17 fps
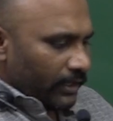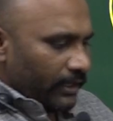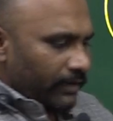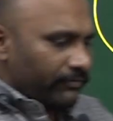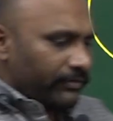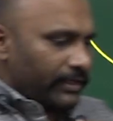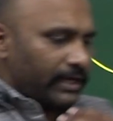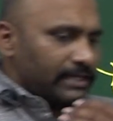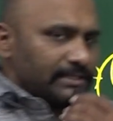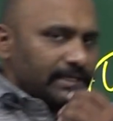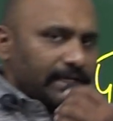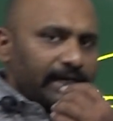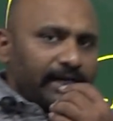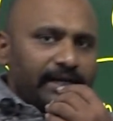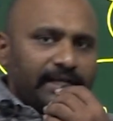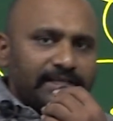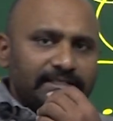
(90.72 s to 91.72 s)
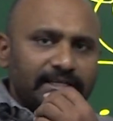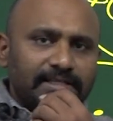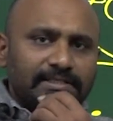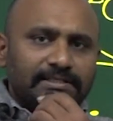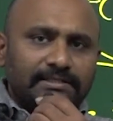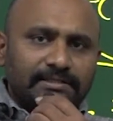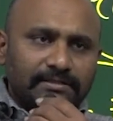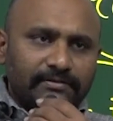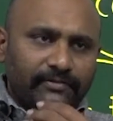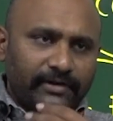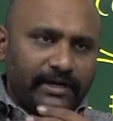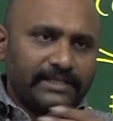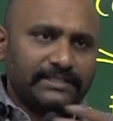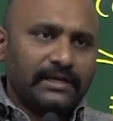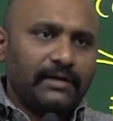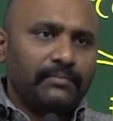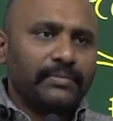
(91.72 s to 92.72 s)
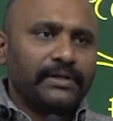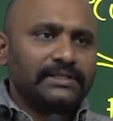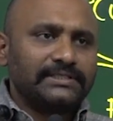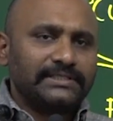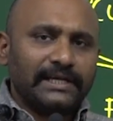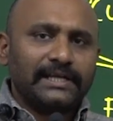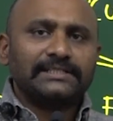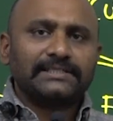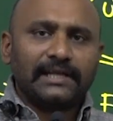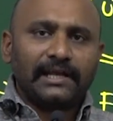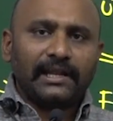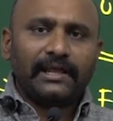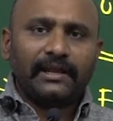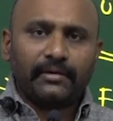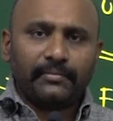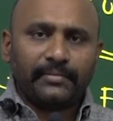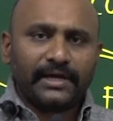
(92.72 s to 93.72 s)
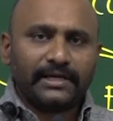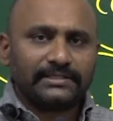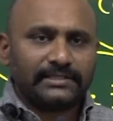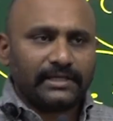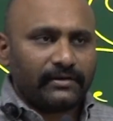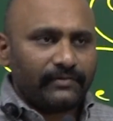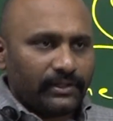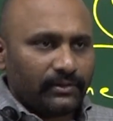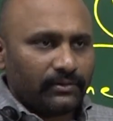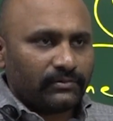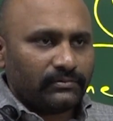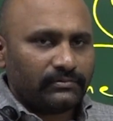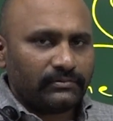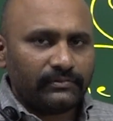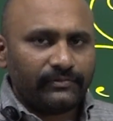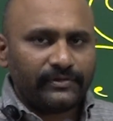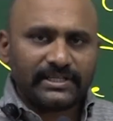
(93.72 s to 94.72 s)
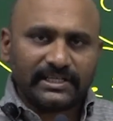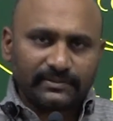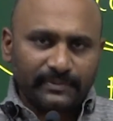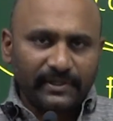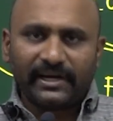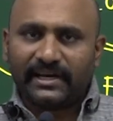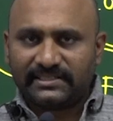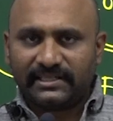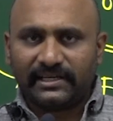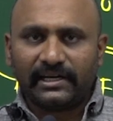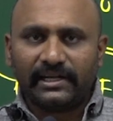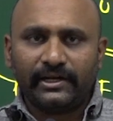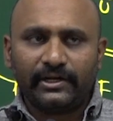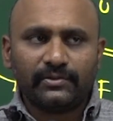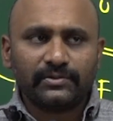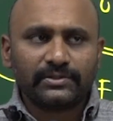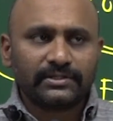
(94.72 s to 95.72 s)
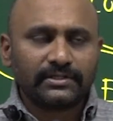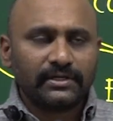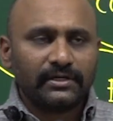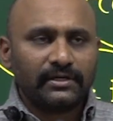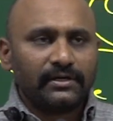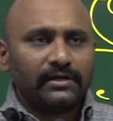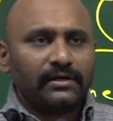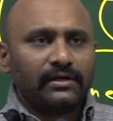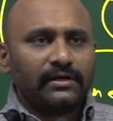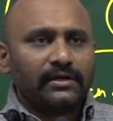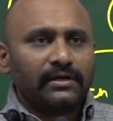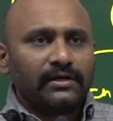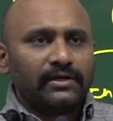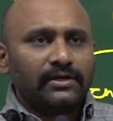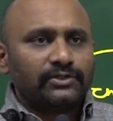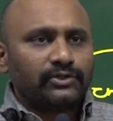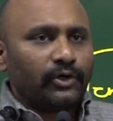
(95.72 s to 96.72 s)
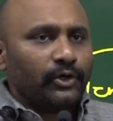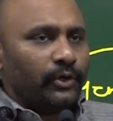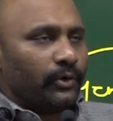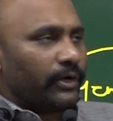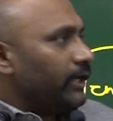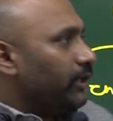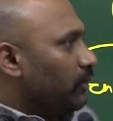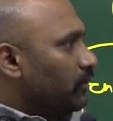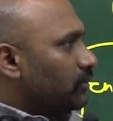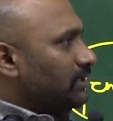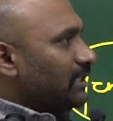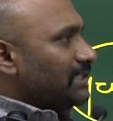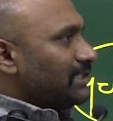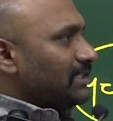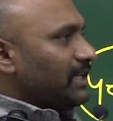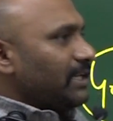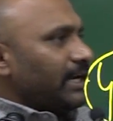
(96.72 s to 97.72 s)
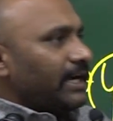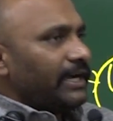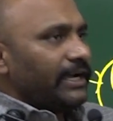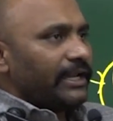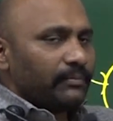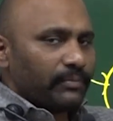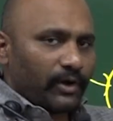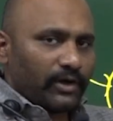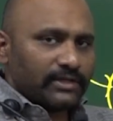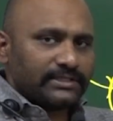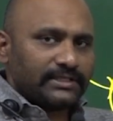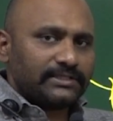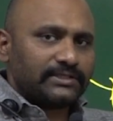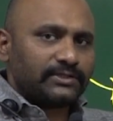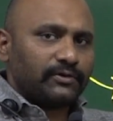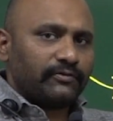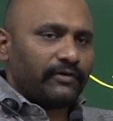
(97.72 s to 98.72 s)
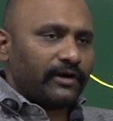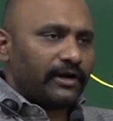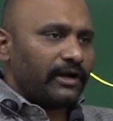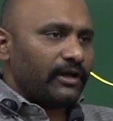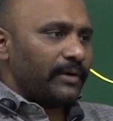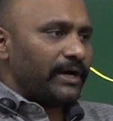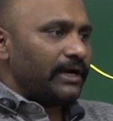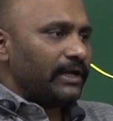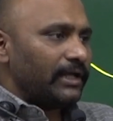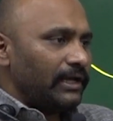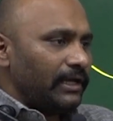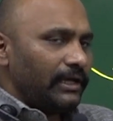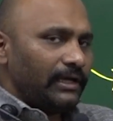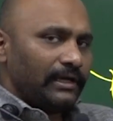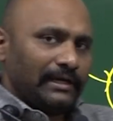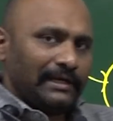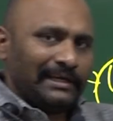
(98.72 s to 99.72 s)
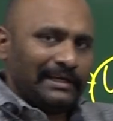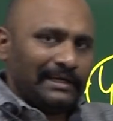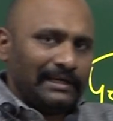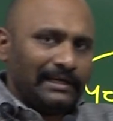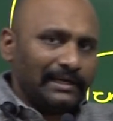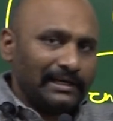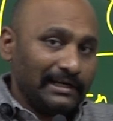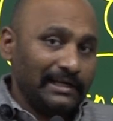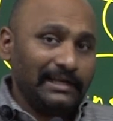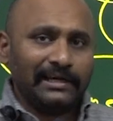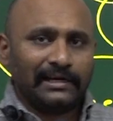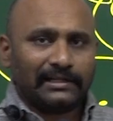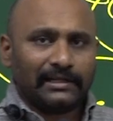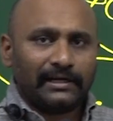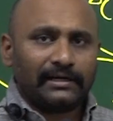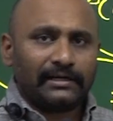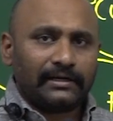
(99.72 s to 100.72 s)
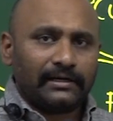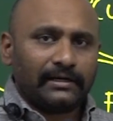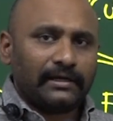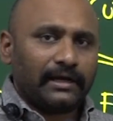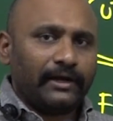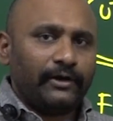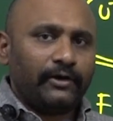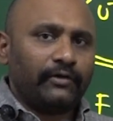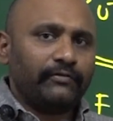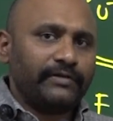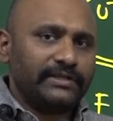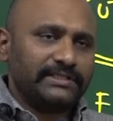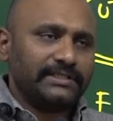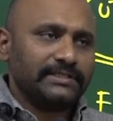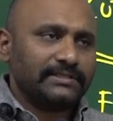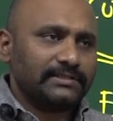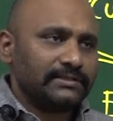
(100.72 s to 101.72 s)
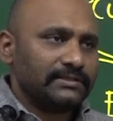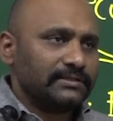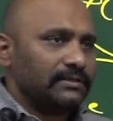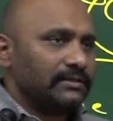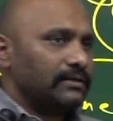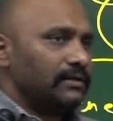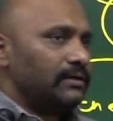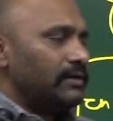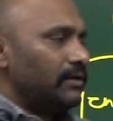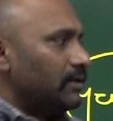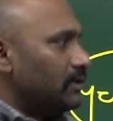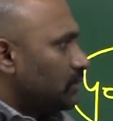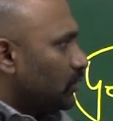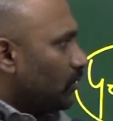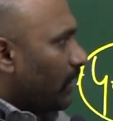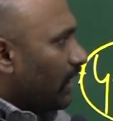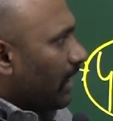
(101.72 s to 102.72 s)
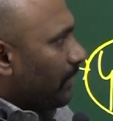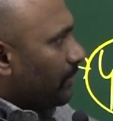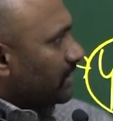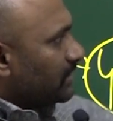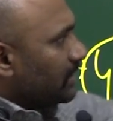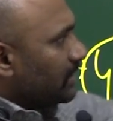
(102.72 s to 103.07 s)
if there is any disease, for example, sickle cell anemia is there with you, which has been recently in news. So you can use this gene editing process to fundamentally clear that kind of disease. So what happens